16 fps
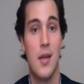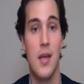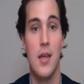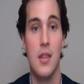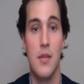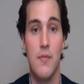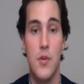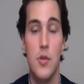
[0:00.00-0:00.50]
In
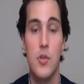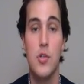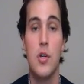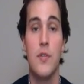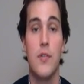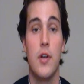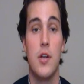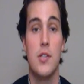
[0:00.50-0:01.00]
the future,
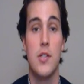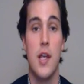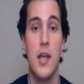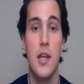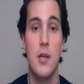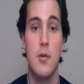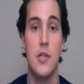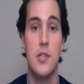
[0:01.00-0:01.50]
if there is
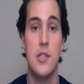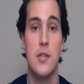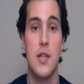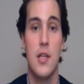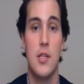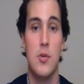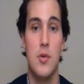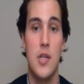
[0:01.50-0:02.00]
any reason
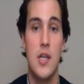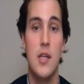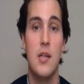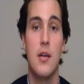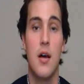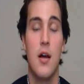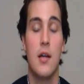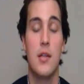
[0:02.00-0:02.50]
that you need to
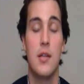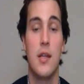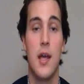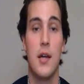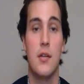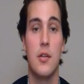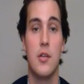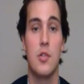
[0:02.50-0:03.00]

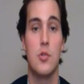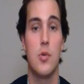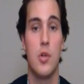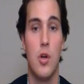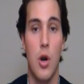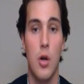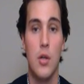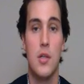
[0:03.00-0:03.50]
contact us,
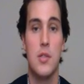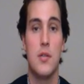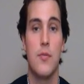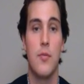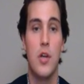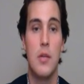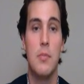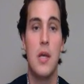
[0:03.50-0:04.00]
regardless of
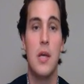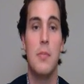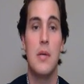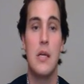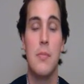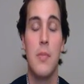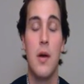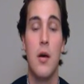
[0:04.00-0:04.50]
what it may be
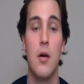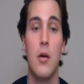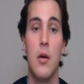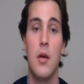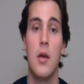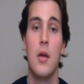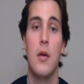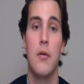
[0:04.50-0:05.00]
about,
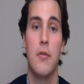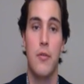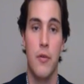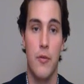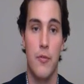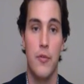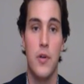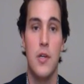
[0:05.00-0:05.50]
feel
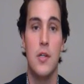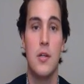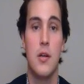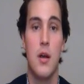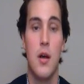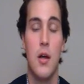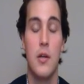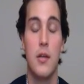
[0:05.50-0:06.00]
free to
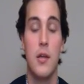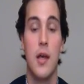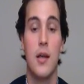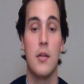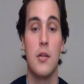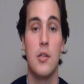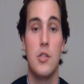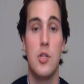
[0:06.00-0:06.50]

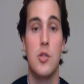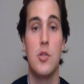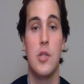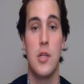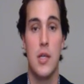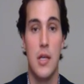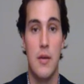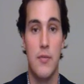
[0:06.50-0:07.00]
contact us using
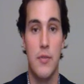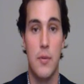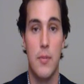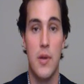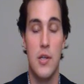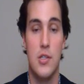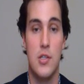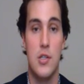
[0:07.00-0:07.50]
the
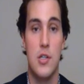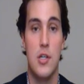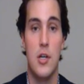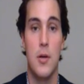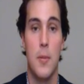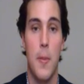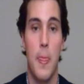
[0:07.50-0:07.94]
information here.